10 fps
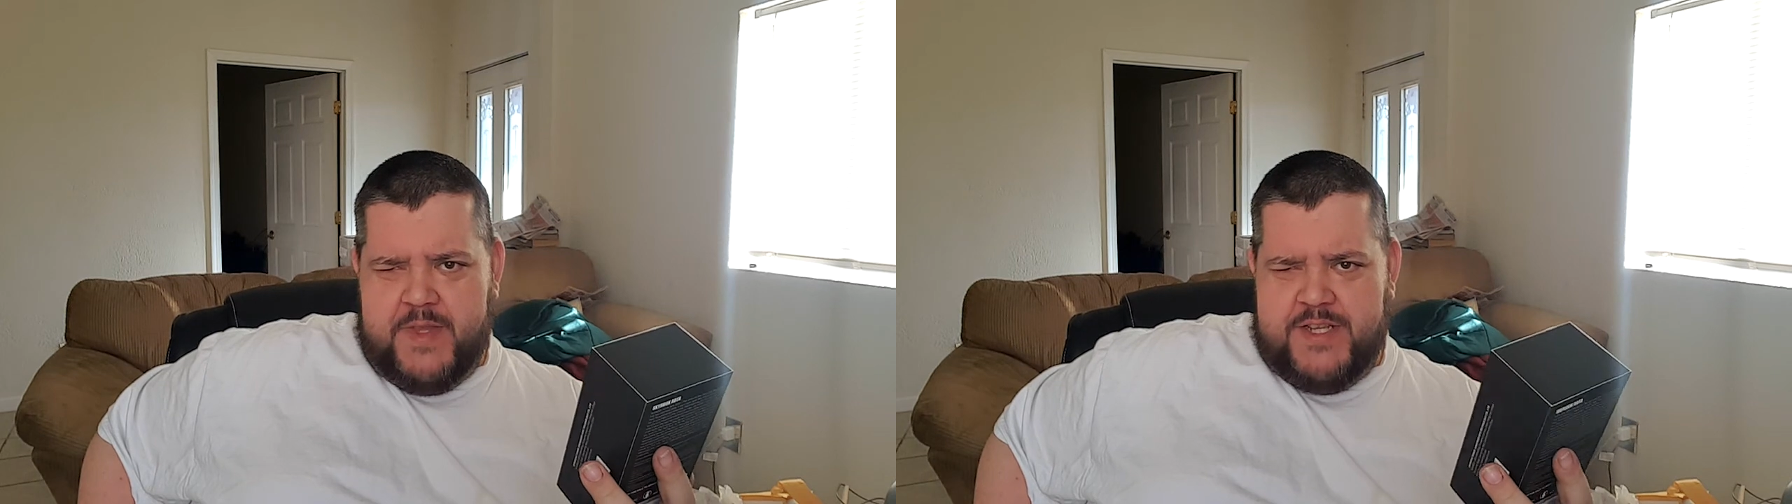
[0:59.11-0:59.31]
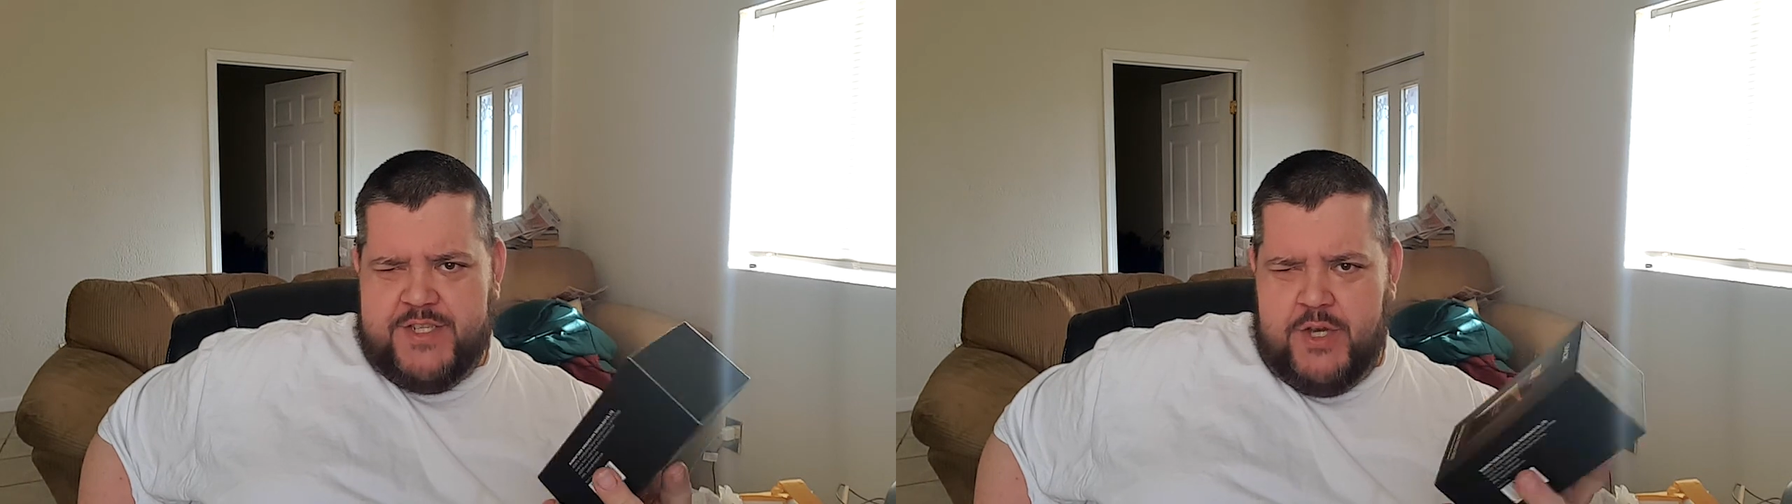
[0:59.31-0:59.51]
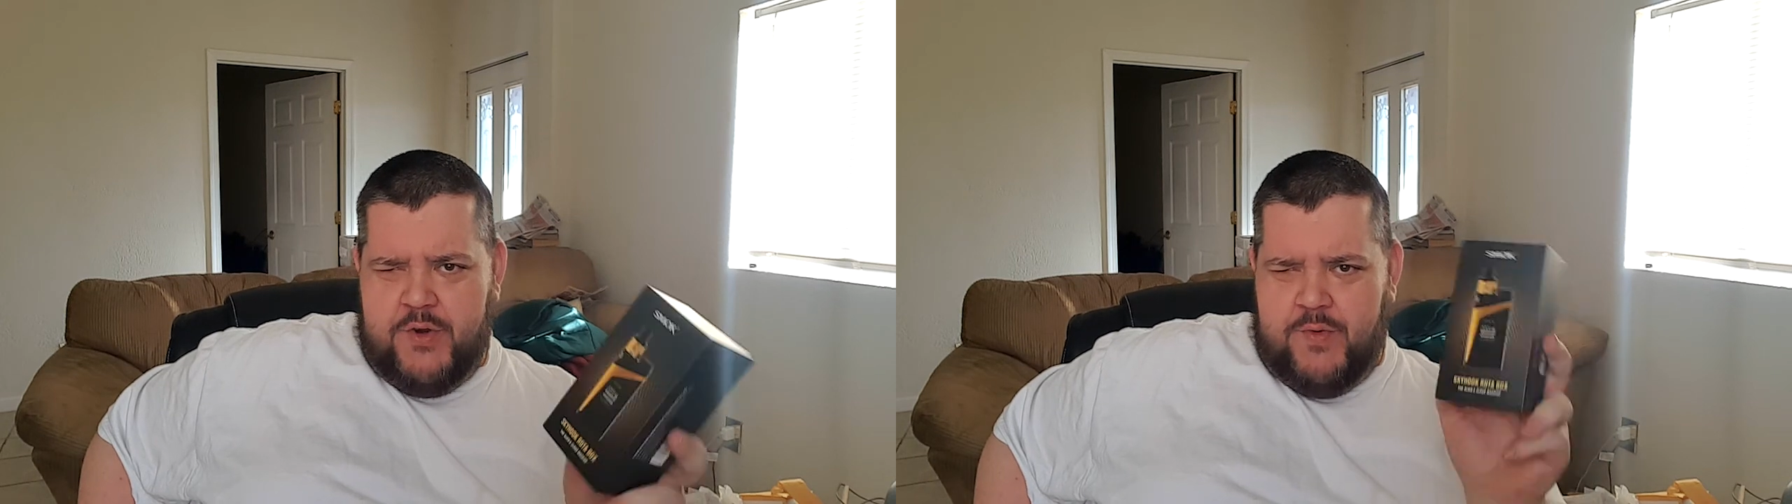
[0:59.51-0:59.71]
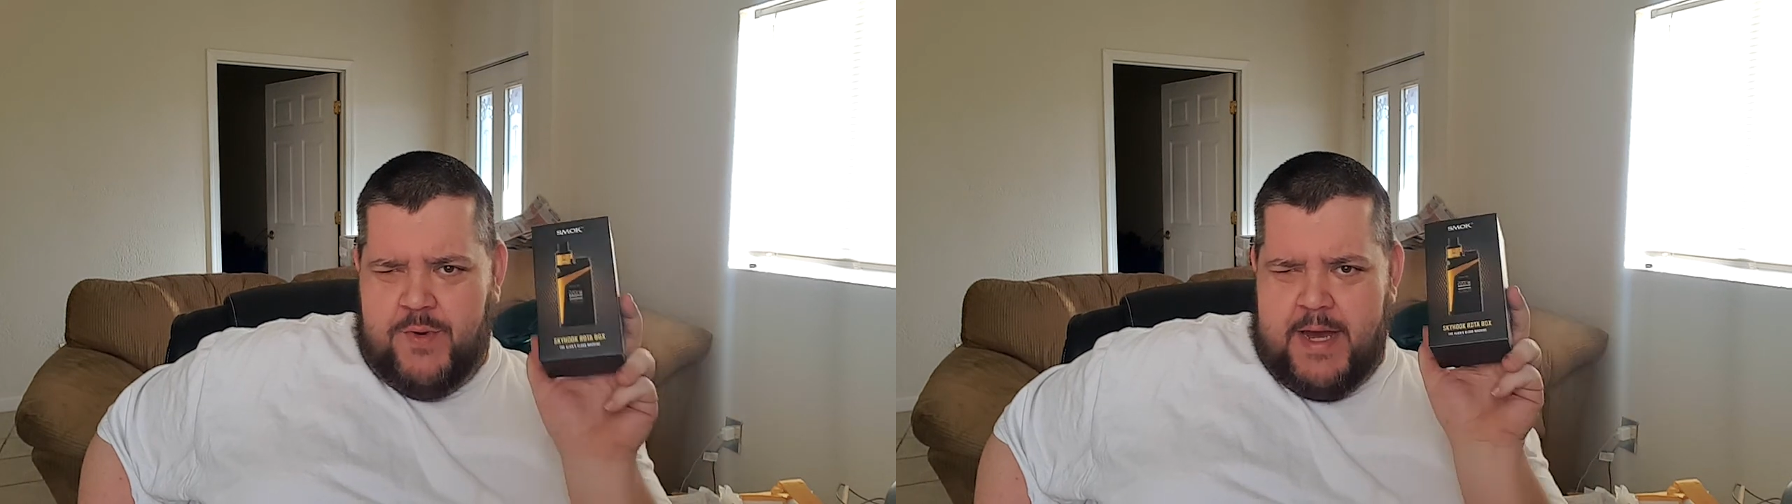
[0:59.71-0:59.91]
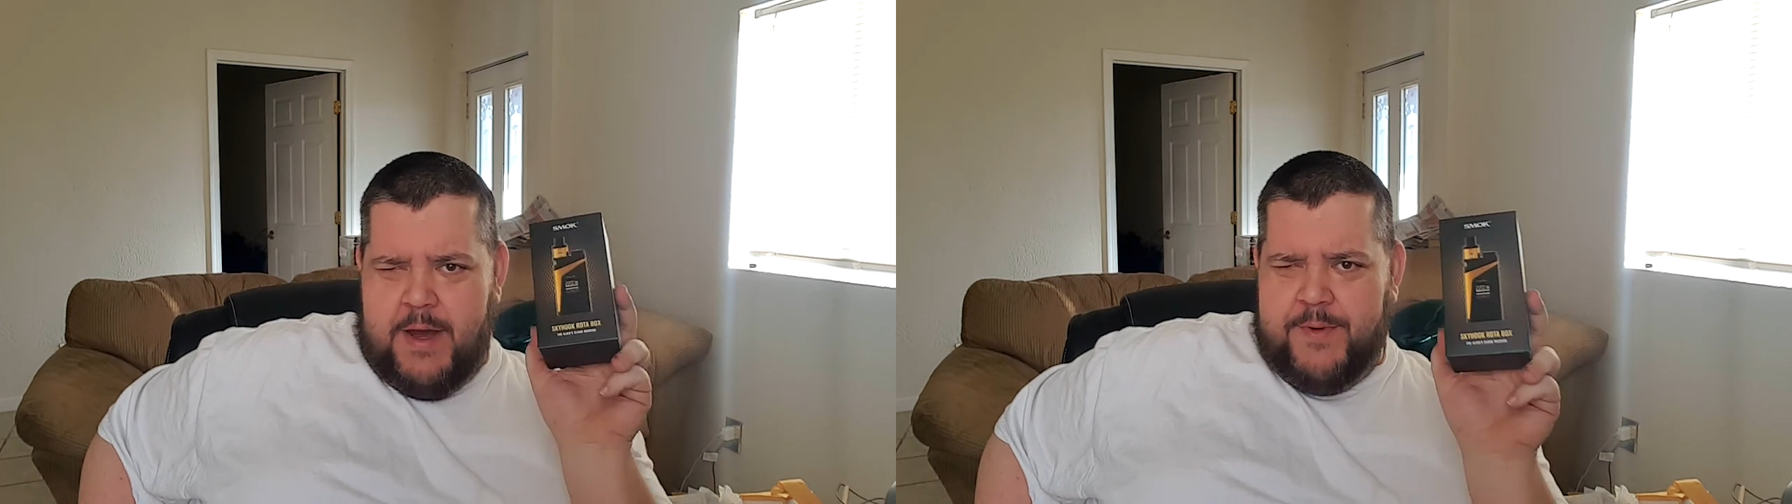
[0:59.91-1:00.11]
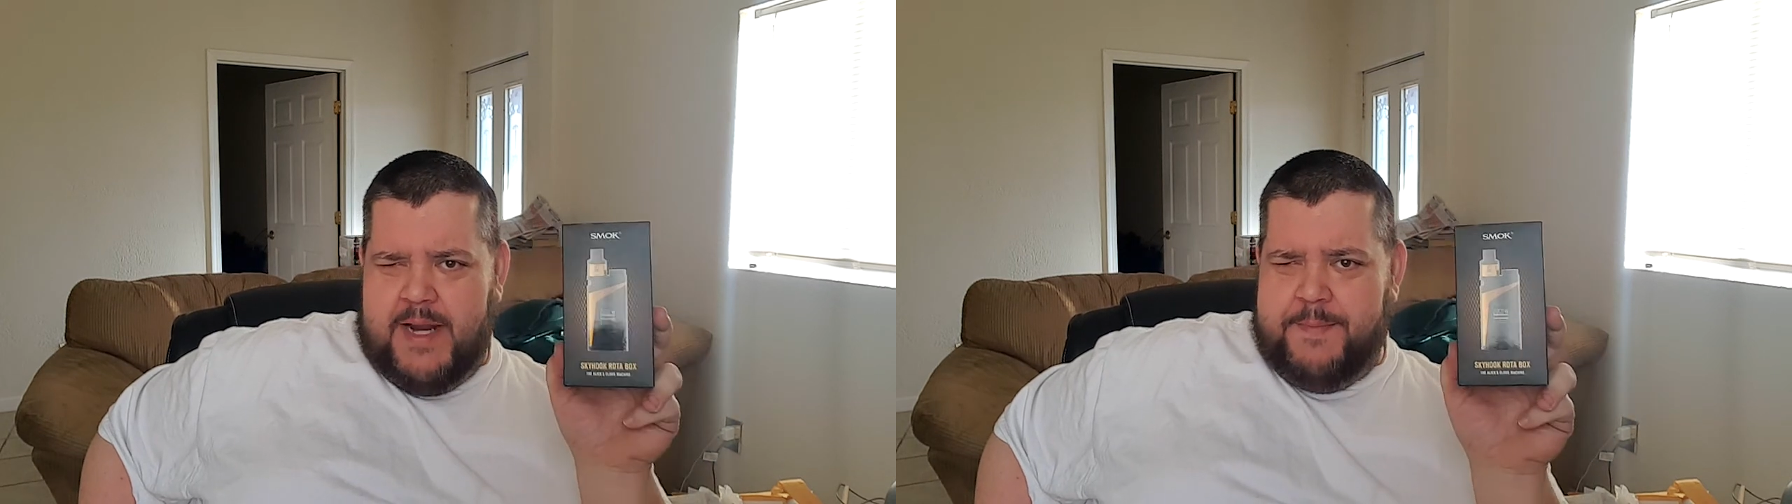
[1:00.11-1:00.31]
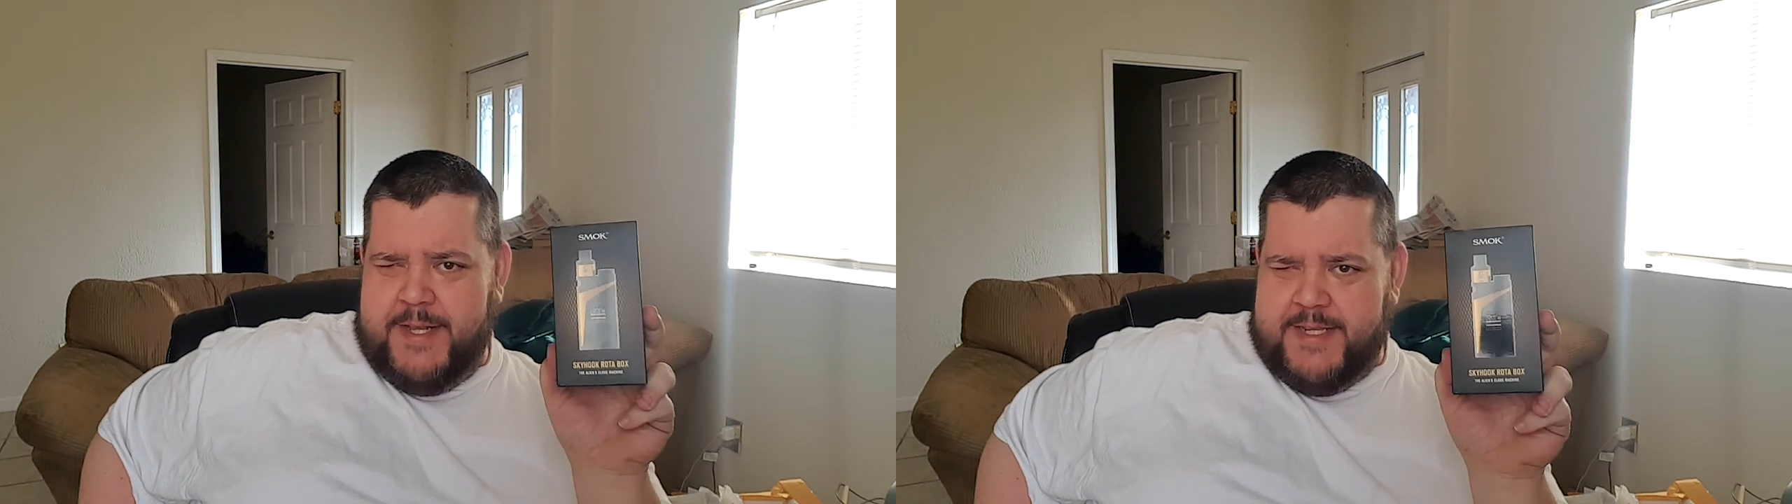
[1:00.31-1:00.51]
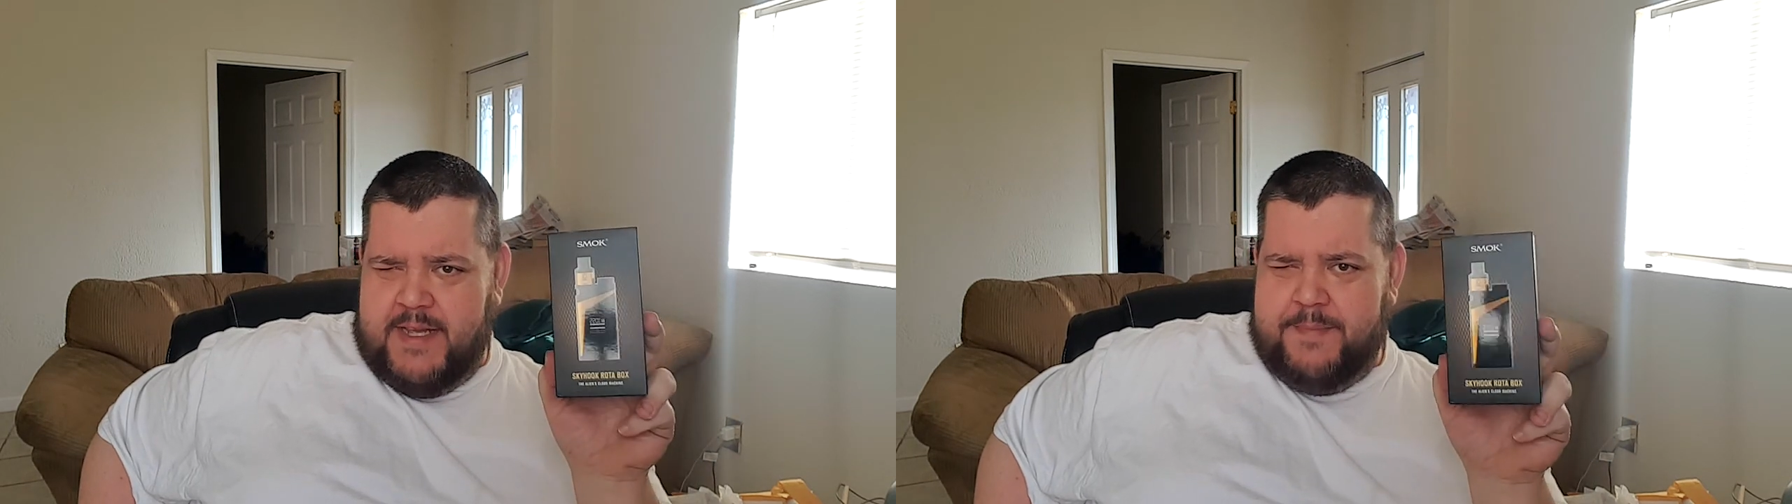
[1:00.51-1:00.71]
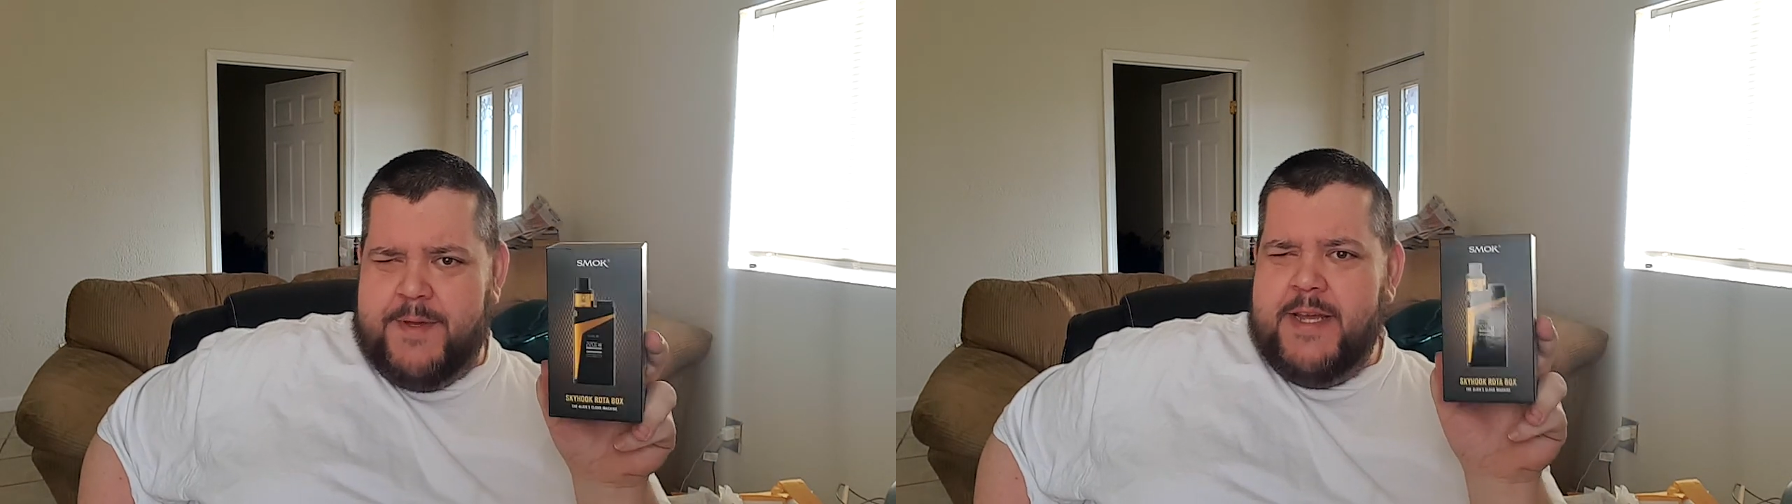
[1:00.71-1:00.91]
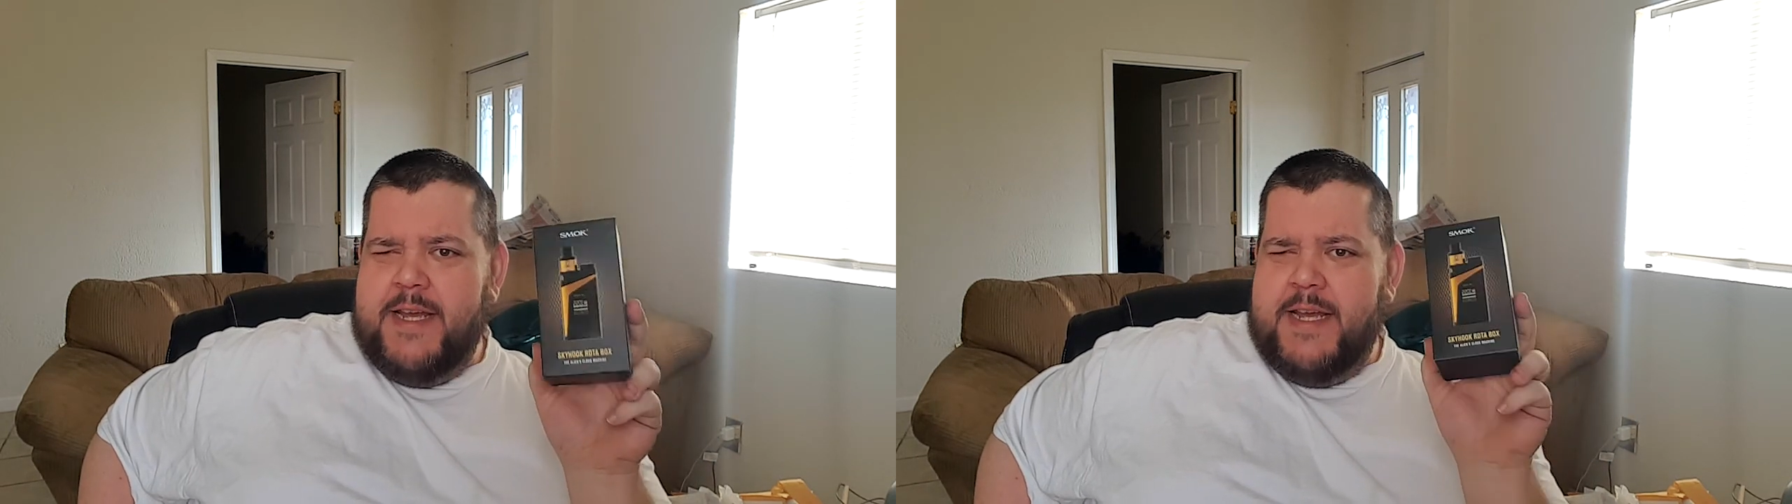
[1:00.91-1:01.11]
so I went ahead and picked it up.